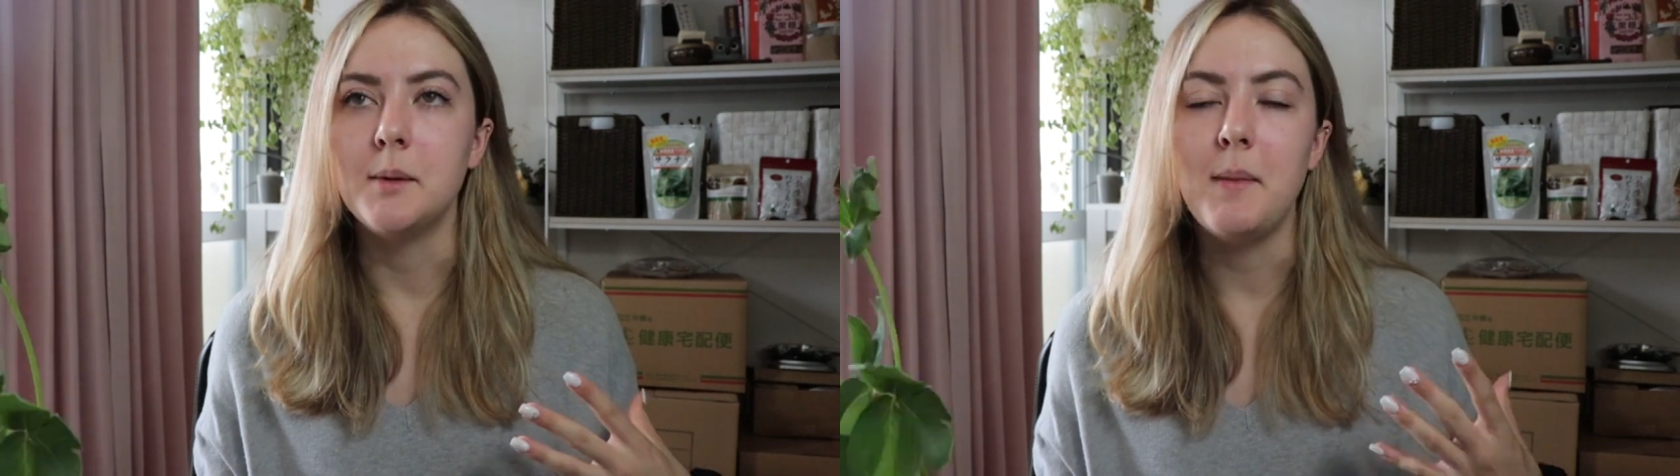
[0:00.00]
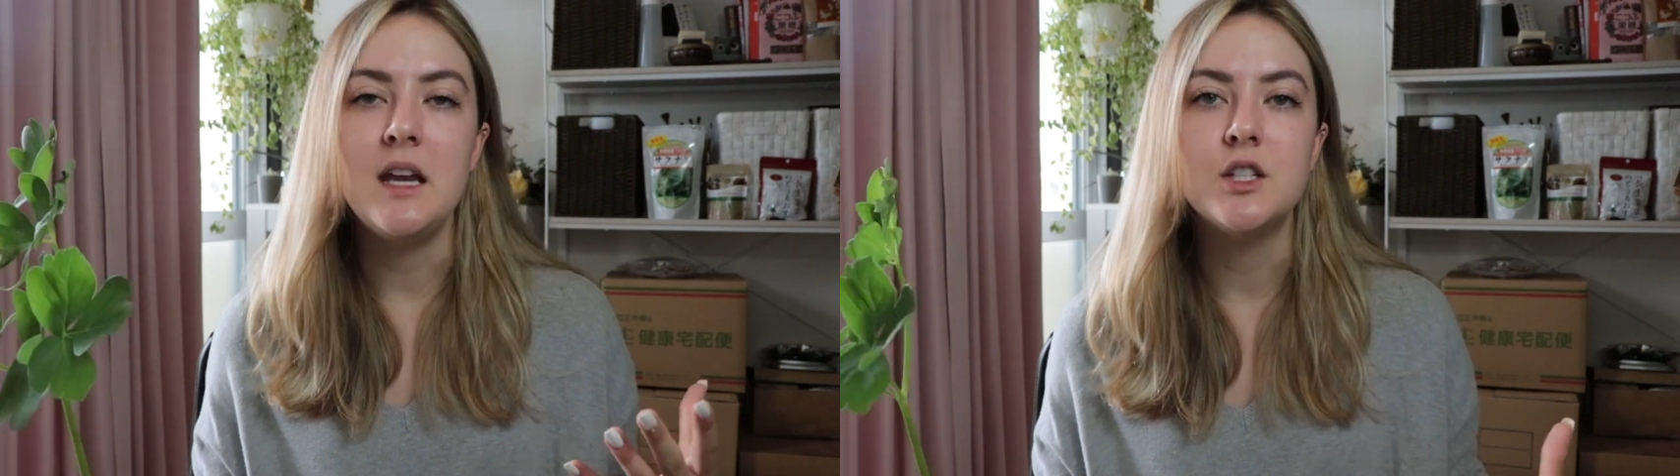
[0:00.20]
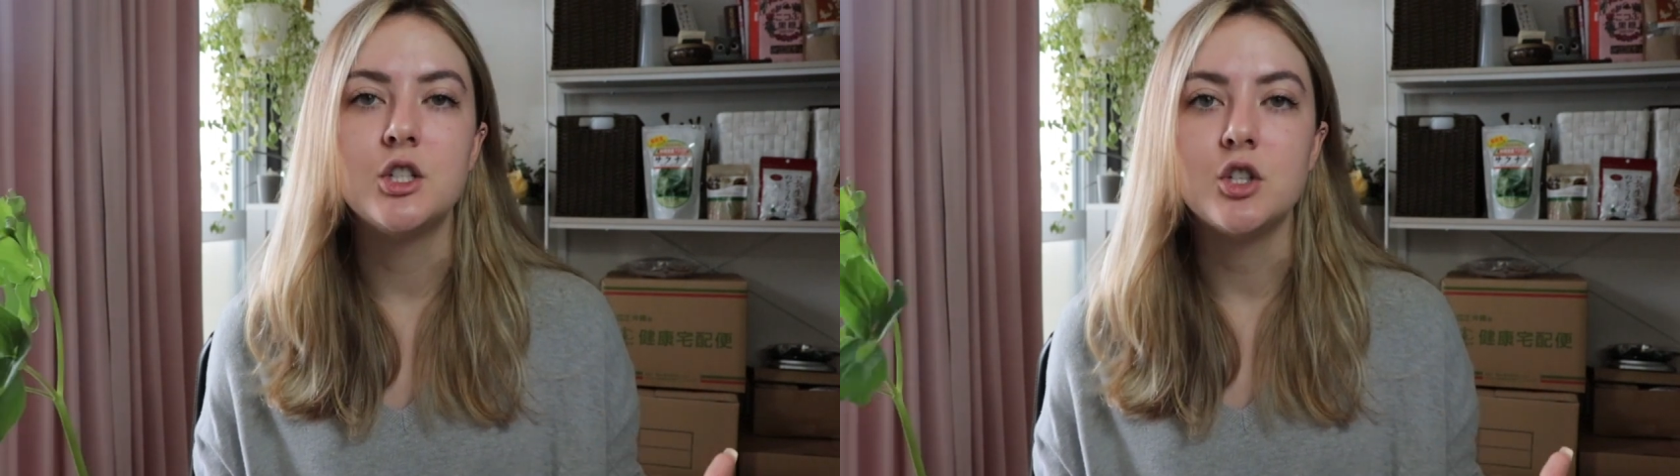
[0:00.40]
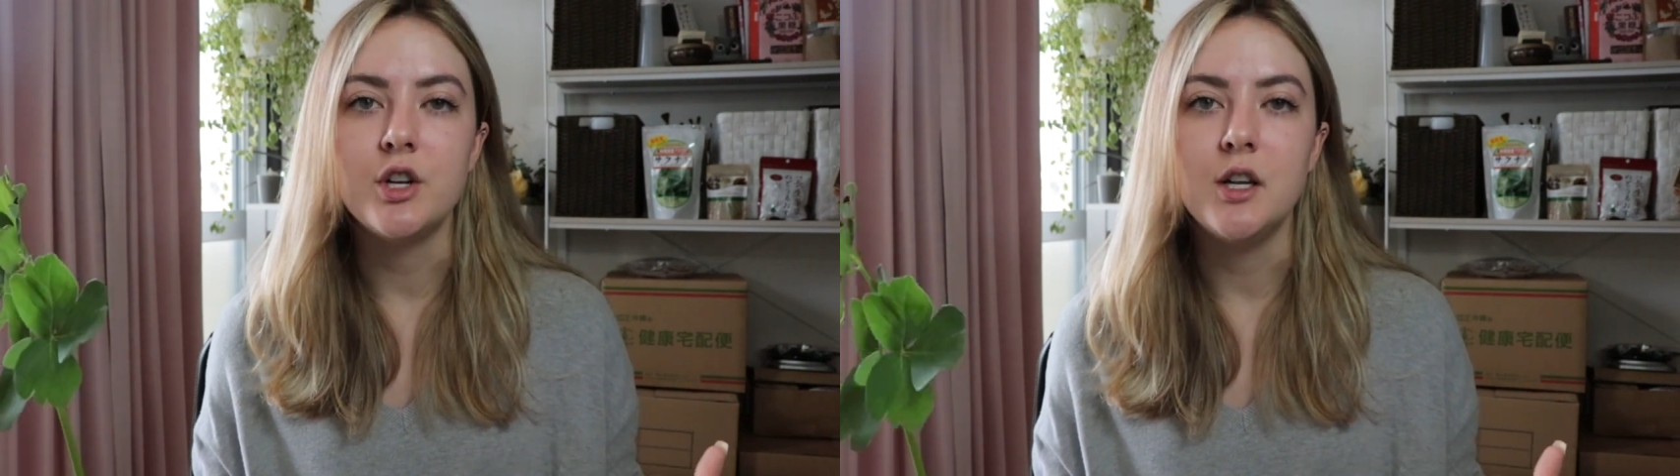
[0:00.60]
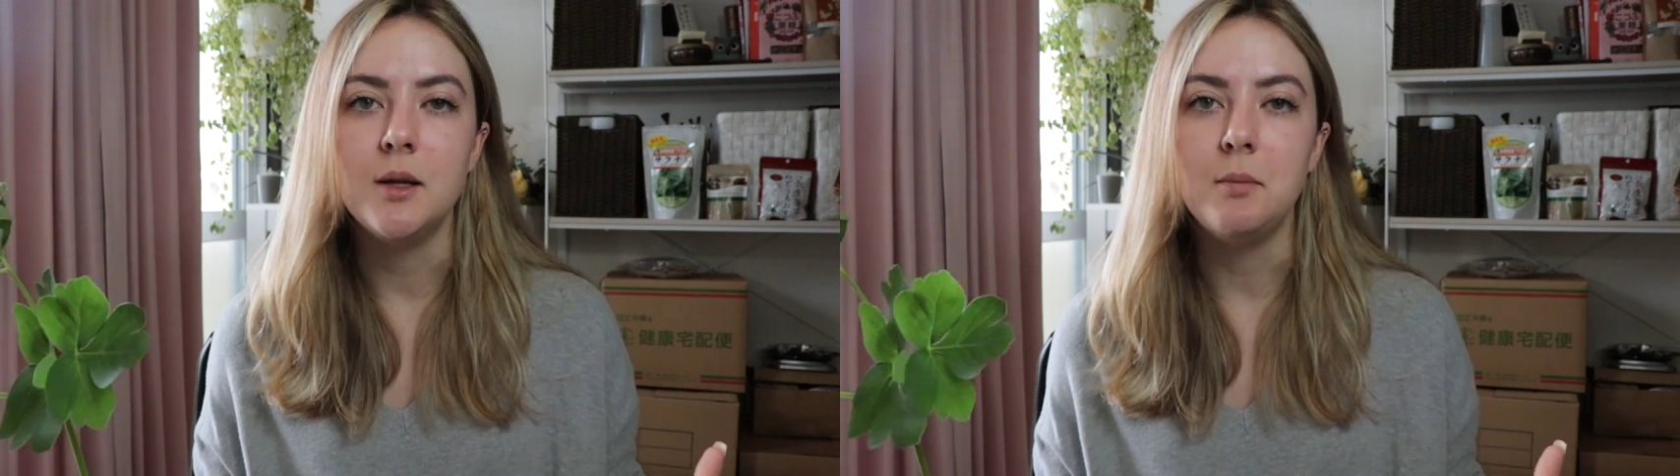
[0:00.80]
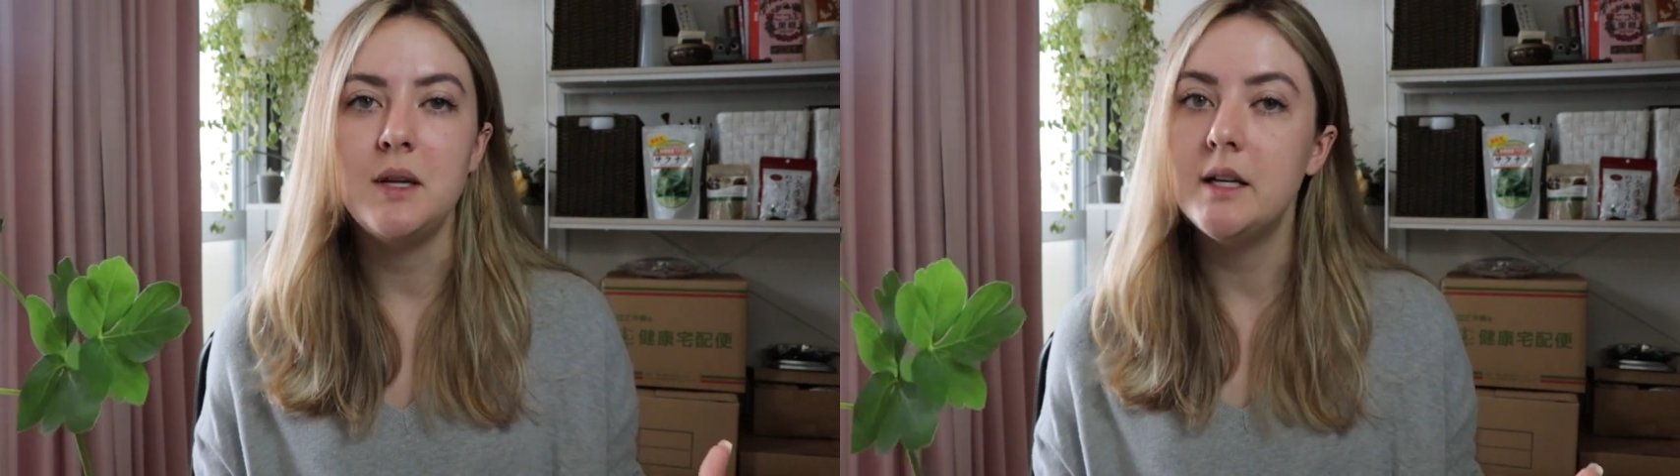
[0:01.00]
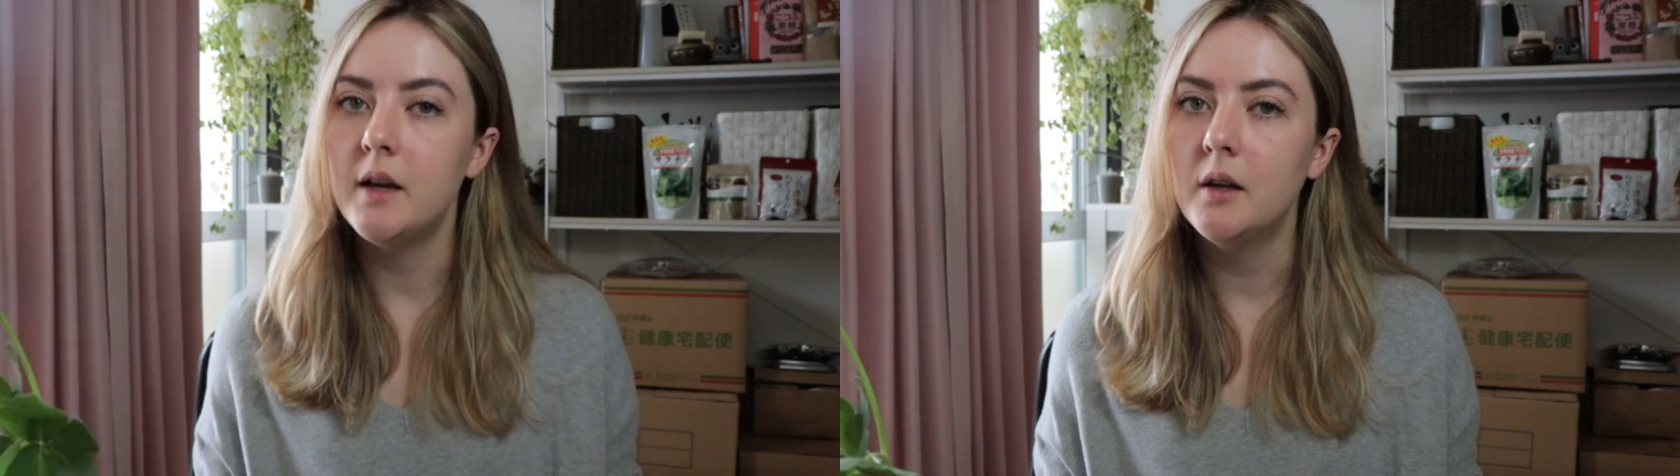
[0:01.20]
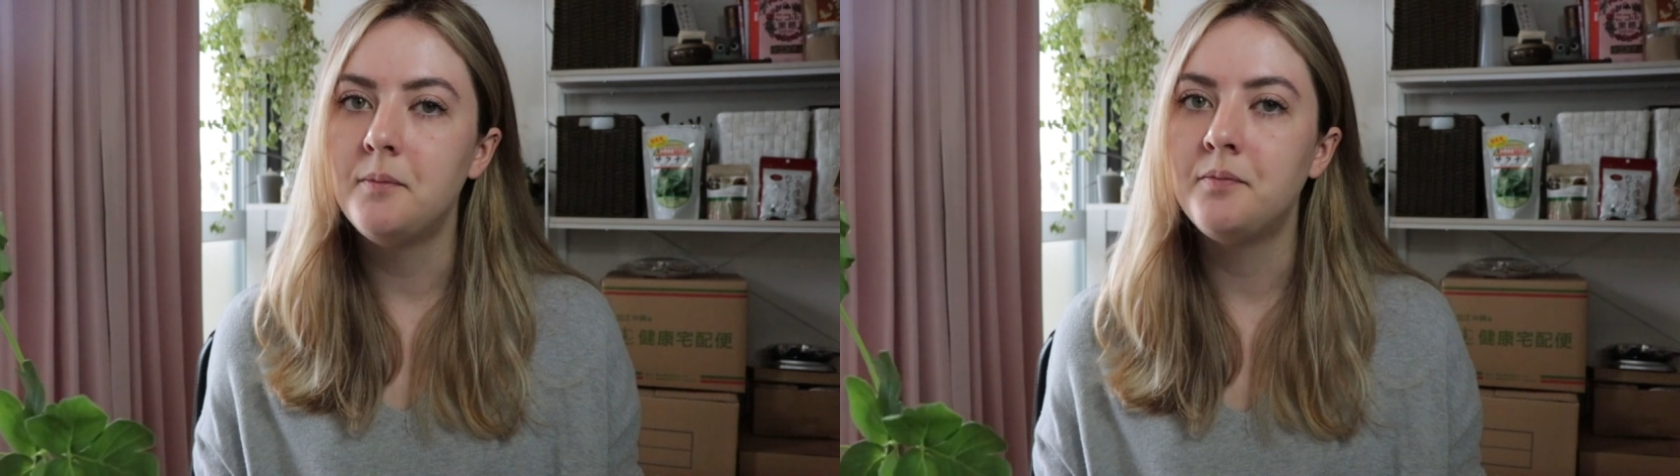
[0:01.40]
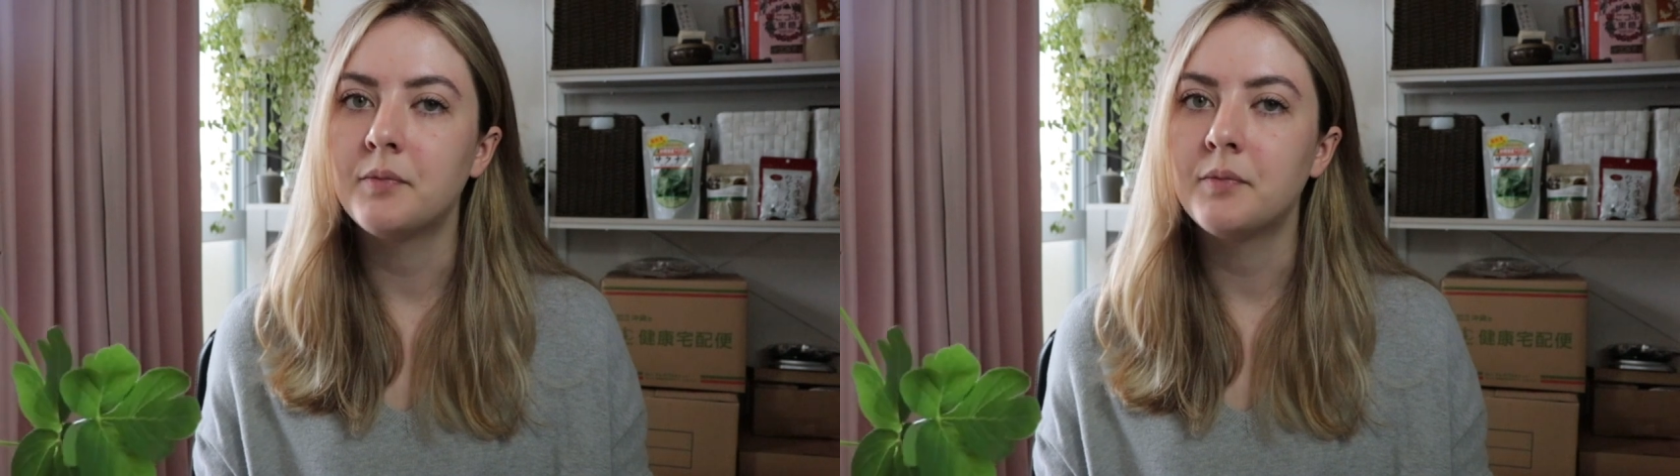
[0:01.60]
like mainstream media